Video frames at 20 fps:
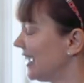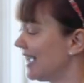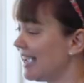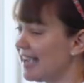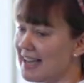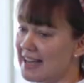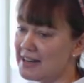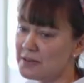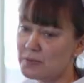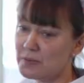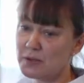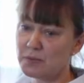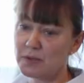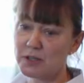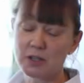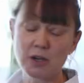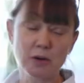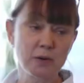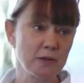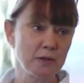And we
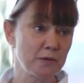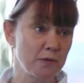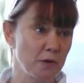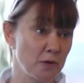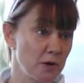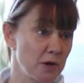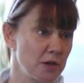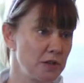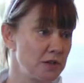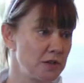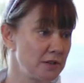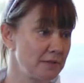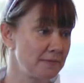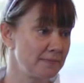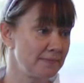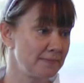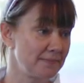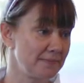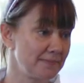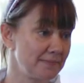would go and forage
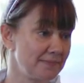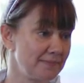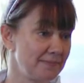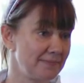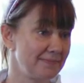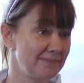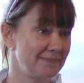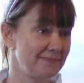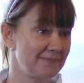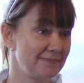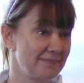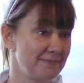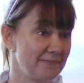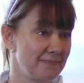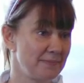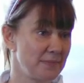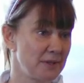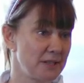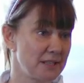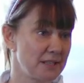
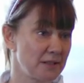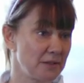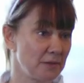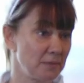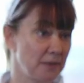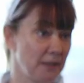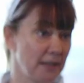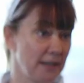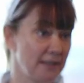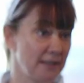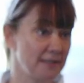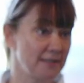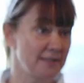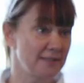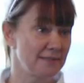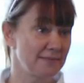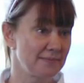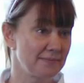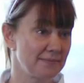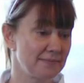medicinal
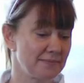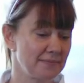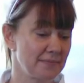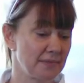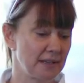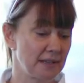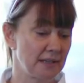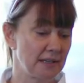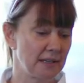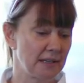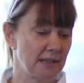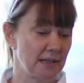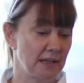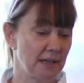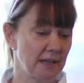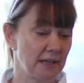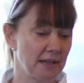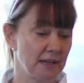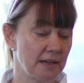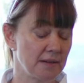plants.
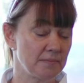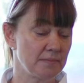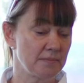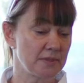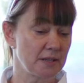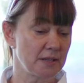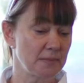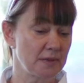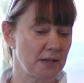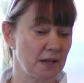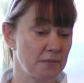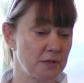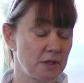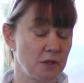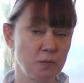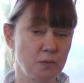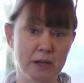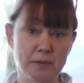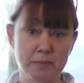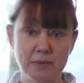Sometimes
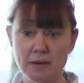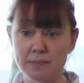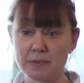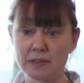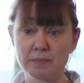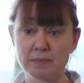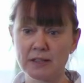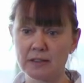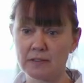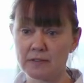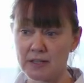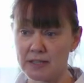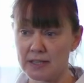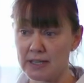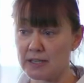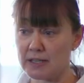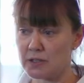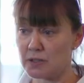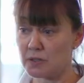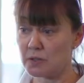she'd wake me up in the middle of the
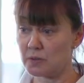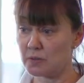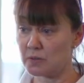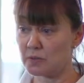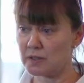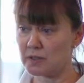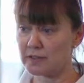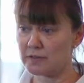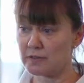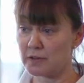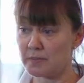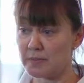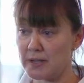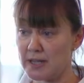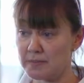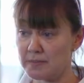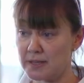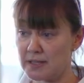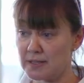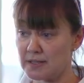night to deliver a
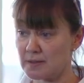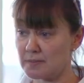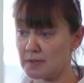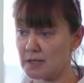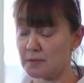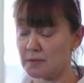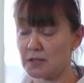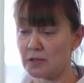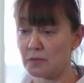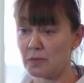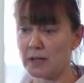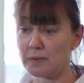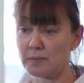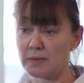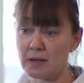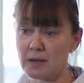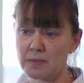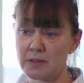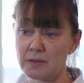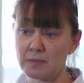baby. Sometimes she'd wake
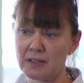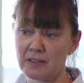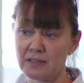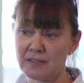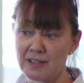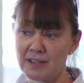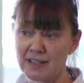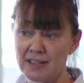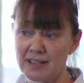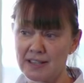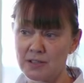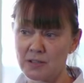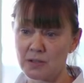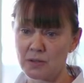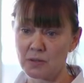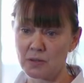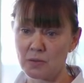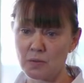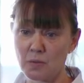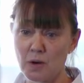me up in the middle of the night
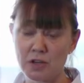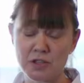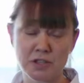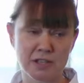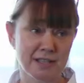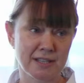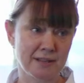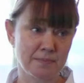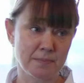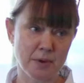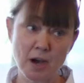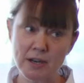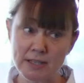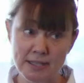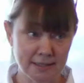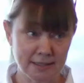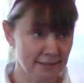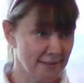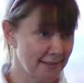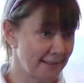to wash a dead
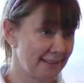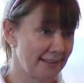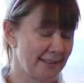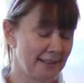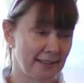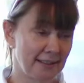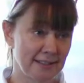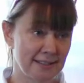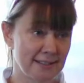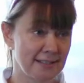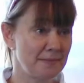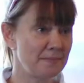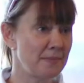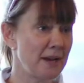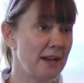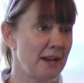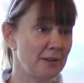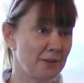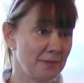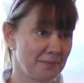body. Didn't
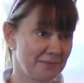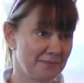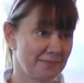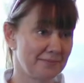matter.